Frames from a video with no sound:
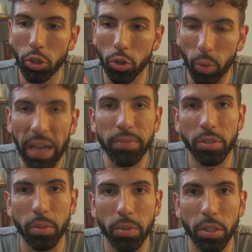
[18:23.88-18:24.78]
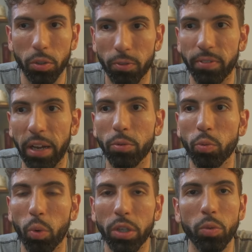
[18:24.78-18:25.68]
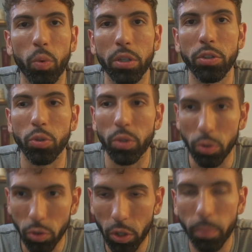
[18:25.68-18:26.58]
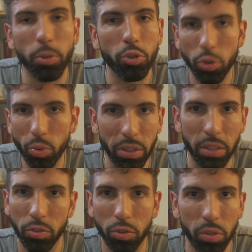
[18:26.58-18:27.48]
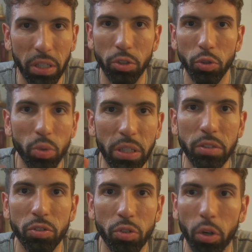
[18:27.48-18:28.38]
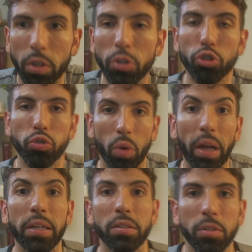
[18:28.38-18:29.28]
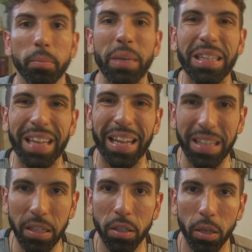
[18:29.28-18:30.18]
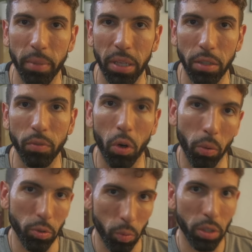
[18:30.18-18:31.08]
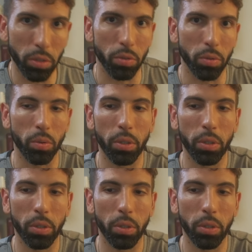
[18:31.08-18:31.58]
You have something, you found what you want to do, and you start pursuing this so that you can start trying to make that income that you've always wanted to.